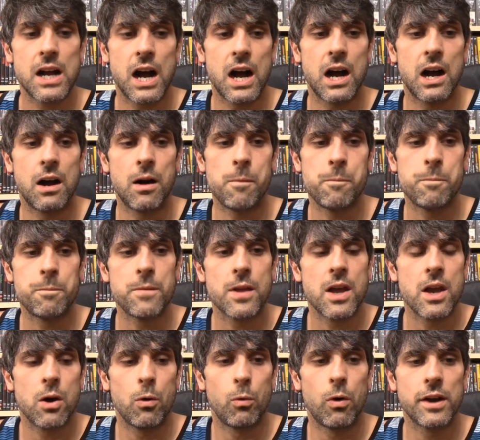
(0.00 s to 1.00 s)
Um,
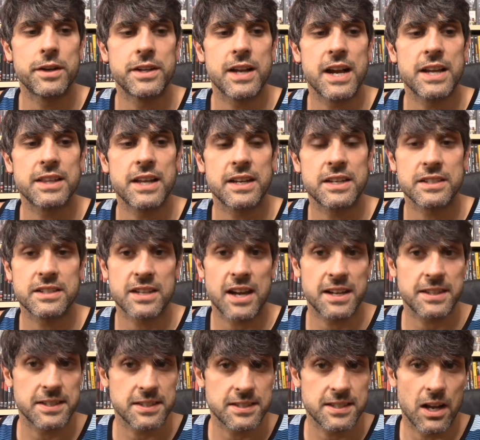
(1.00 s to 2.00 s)
one day they
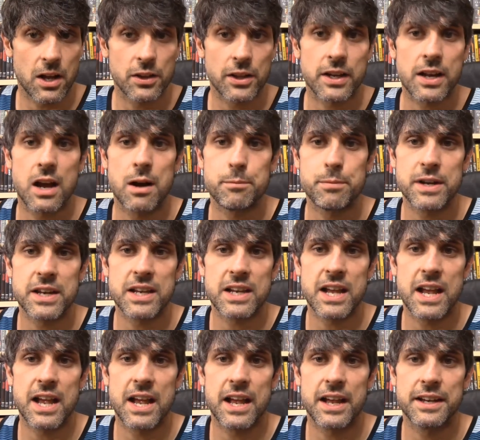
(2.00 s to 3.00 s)
decide to sell the
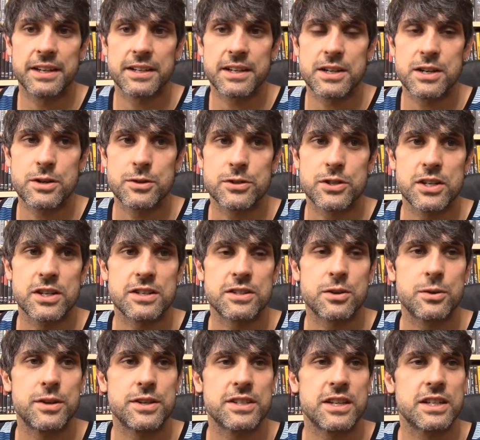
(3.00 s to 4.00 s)
company, and oh geez,
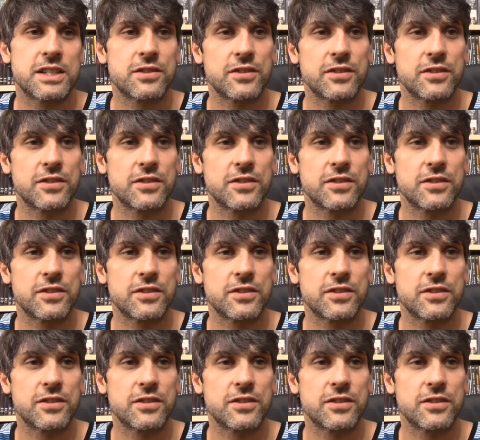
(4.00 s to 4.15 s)
who is it?